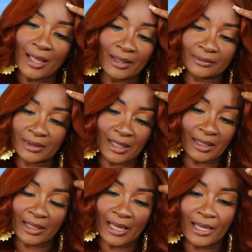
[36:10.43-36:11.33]

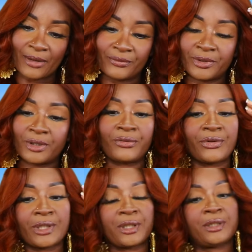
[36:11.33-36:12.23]
I have no
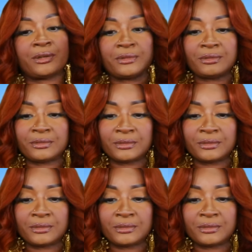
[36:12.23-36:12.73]
freaking clue.